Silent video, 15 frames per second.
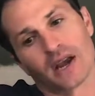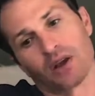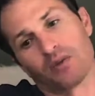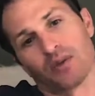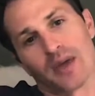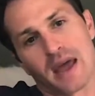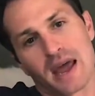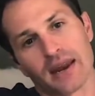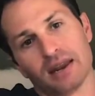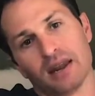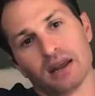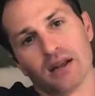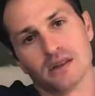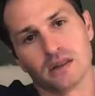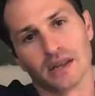how that
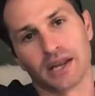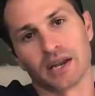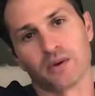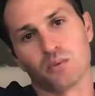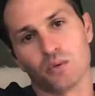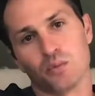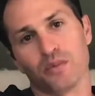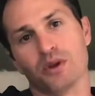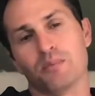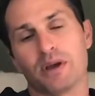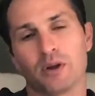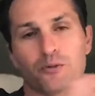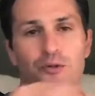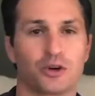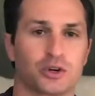link would be
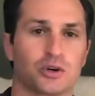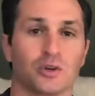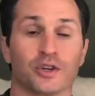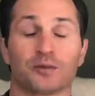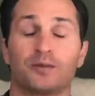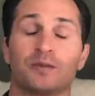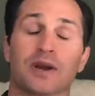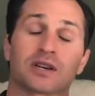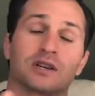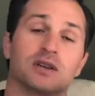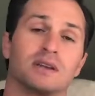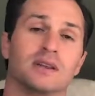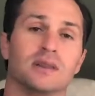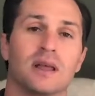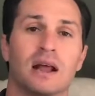beneficial,
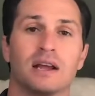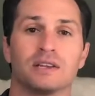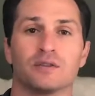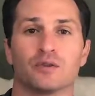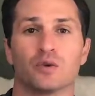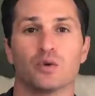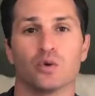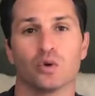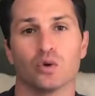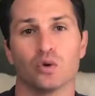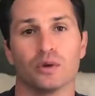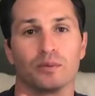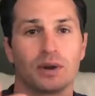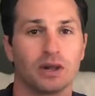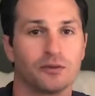especially in the eyes of
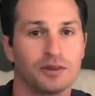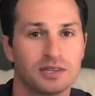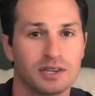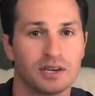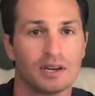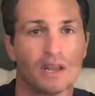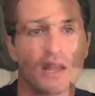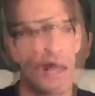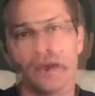Google and relevancy.